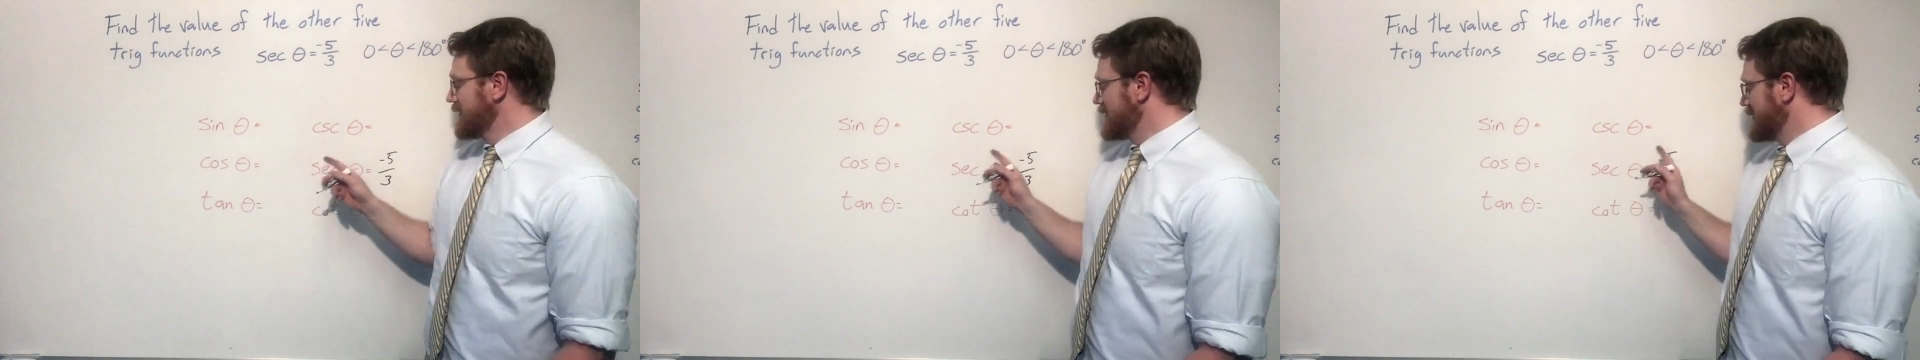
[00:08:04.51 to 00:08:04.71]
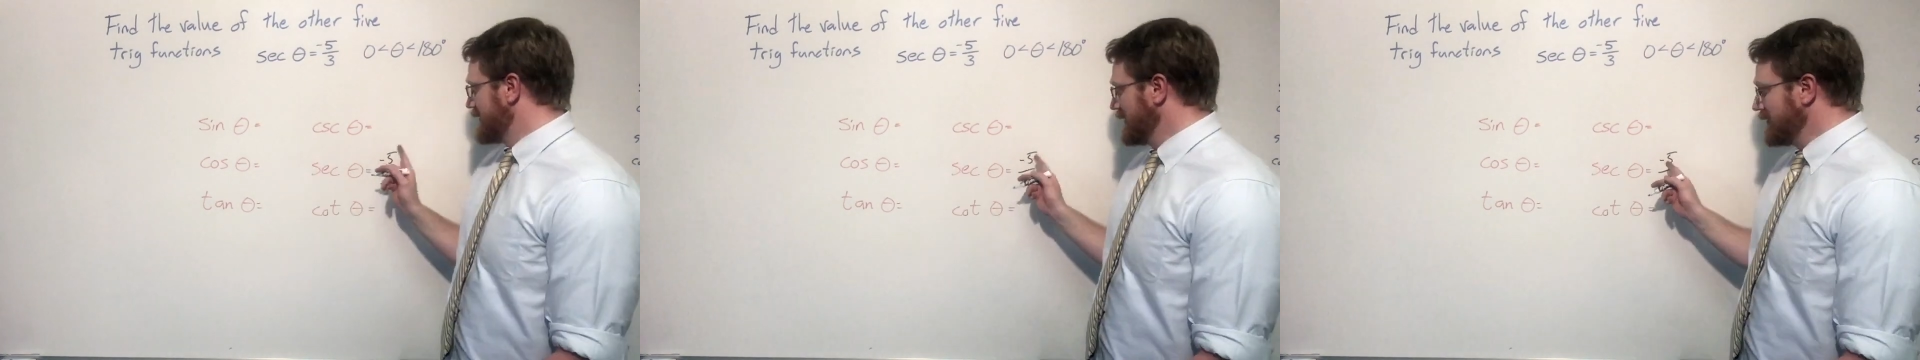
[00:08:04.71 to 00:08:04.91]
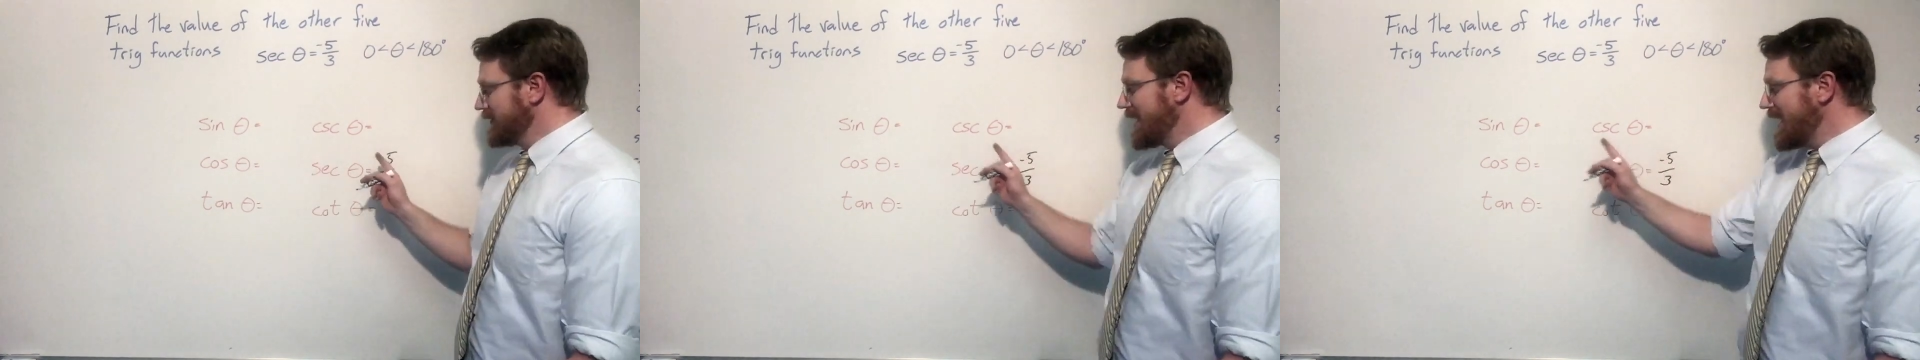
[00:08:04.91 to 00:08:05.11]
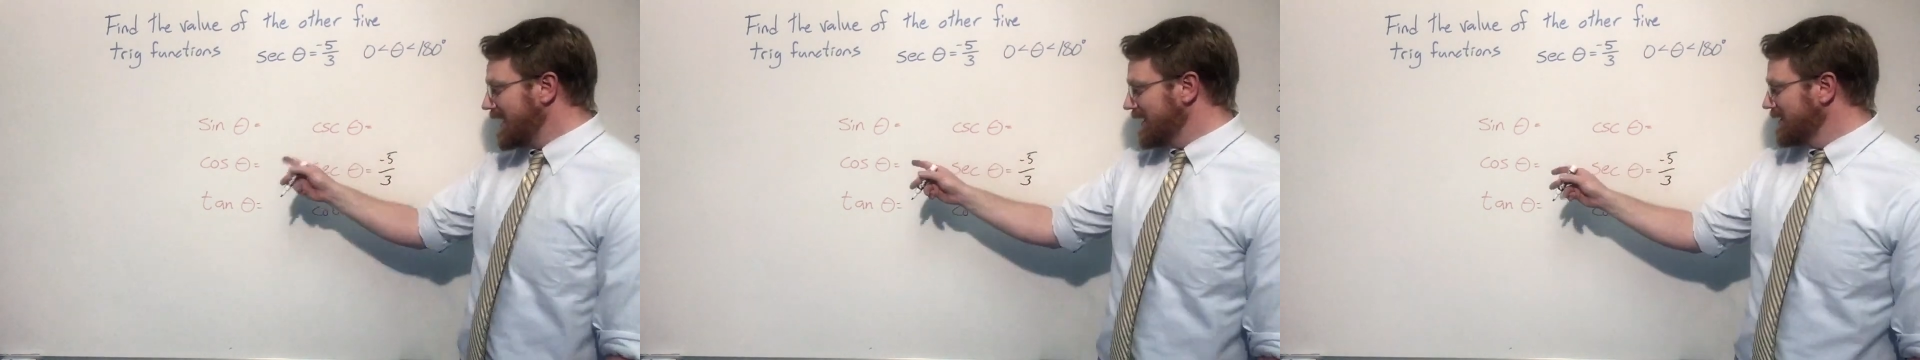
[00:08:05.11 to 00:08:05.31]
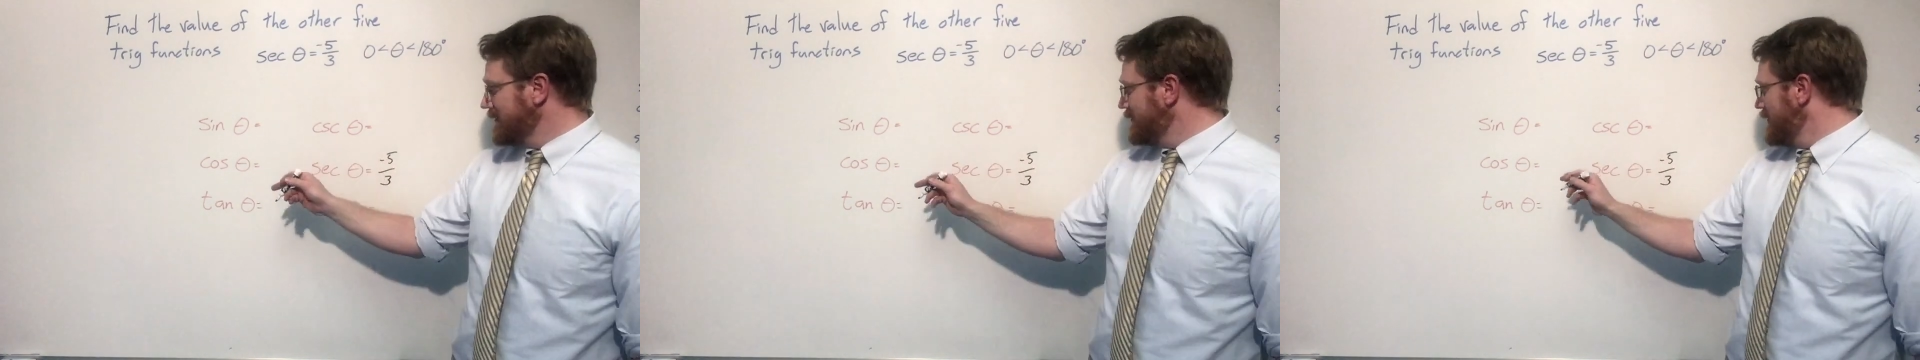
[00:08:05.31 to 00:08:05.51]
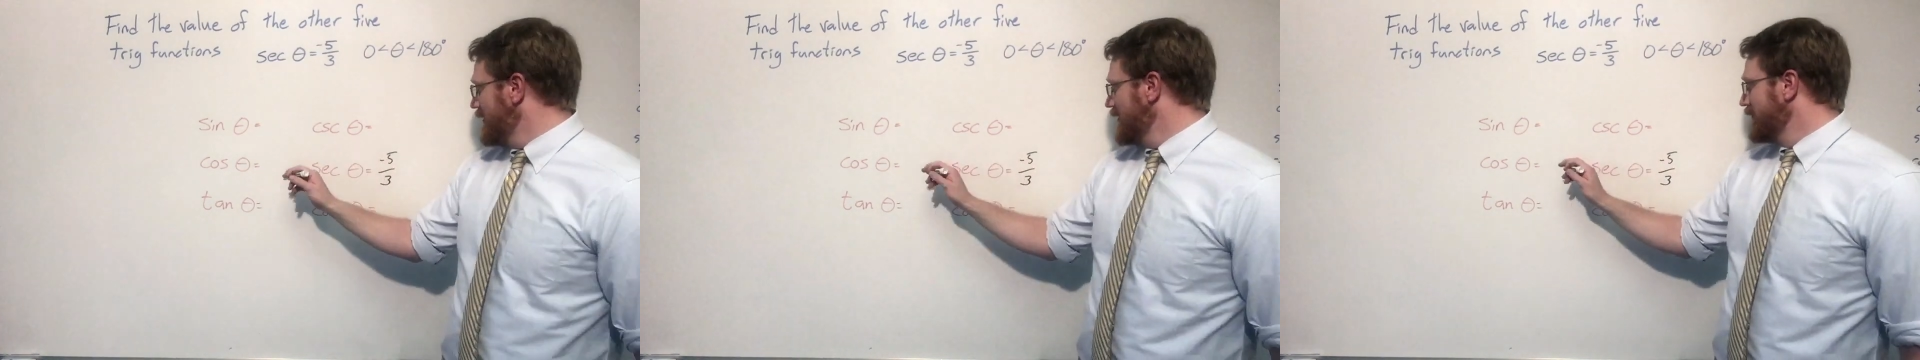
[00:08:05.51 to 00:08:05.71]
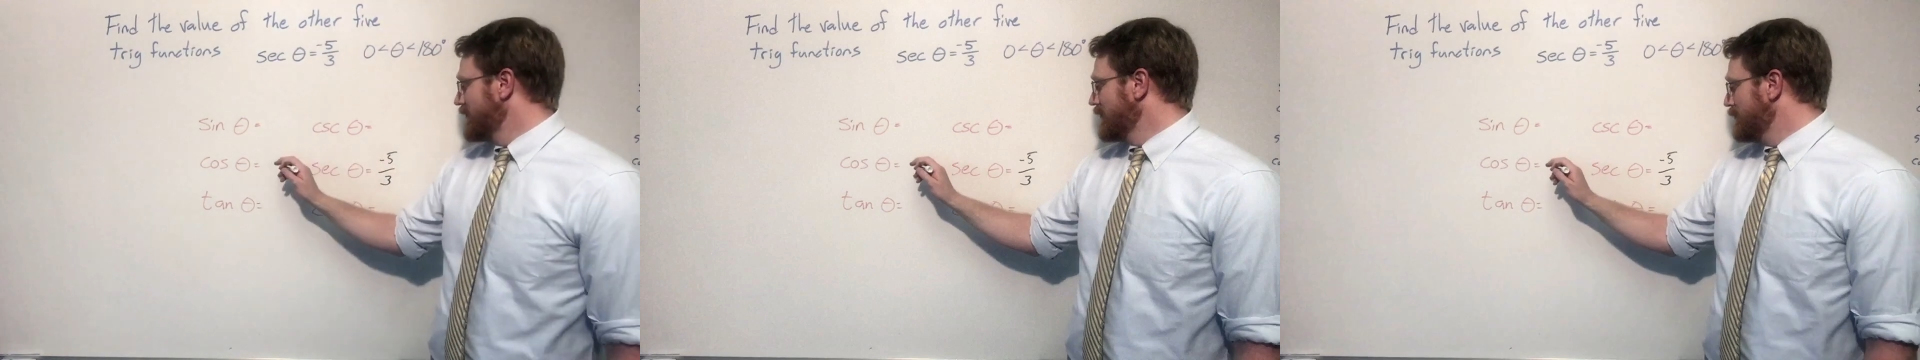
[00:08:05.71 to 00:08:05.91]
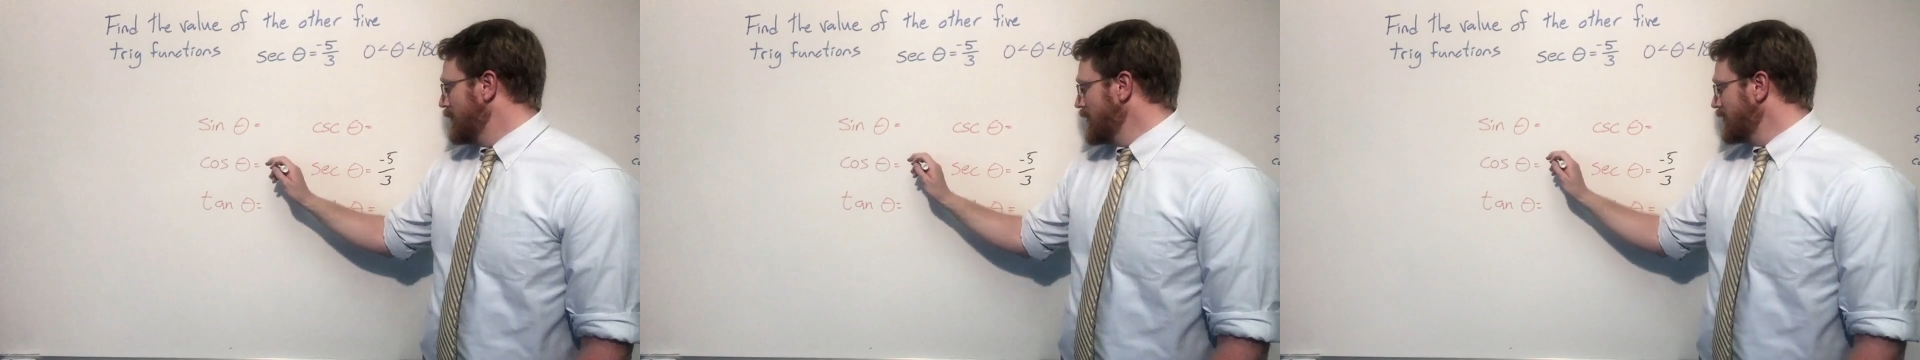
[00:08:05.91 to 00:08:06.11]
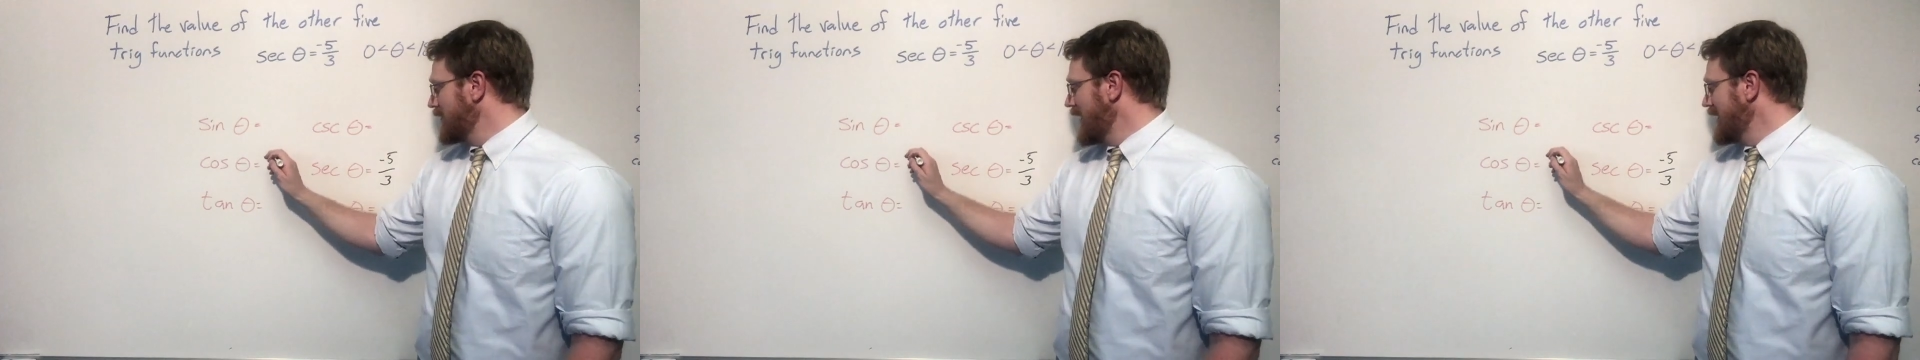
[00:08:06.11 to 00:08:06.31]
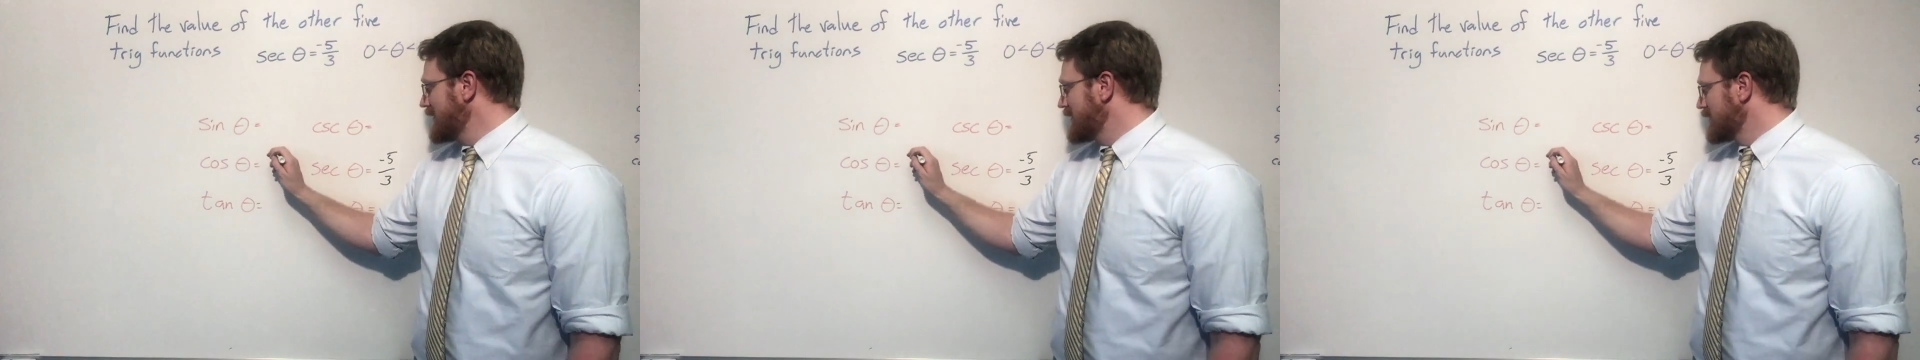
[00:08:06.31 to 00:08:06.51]
still negative for both
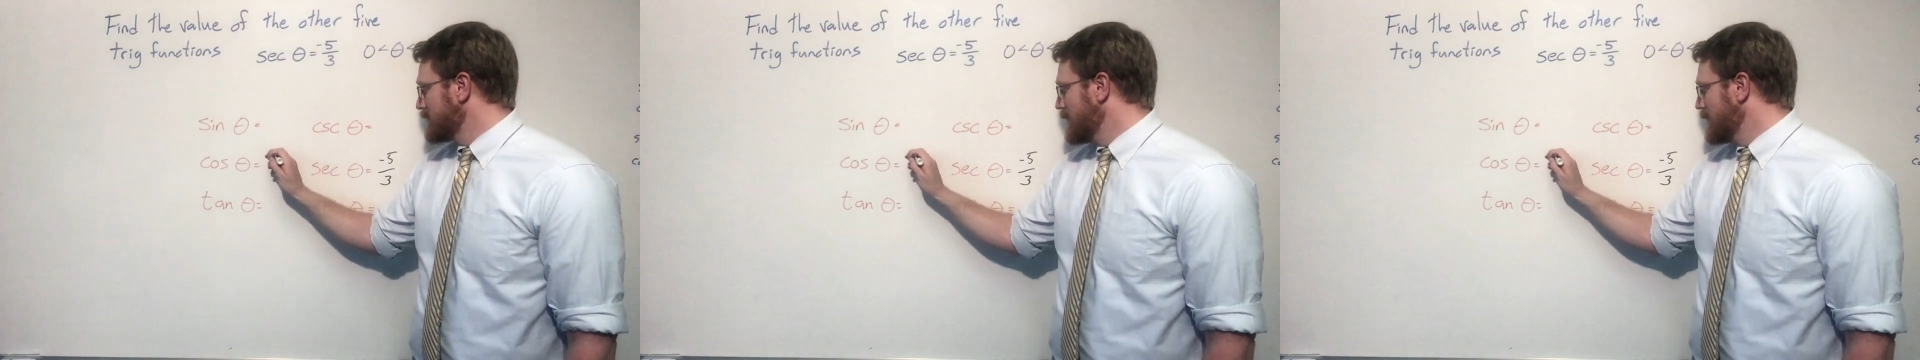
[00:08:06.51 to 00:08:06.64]
cases,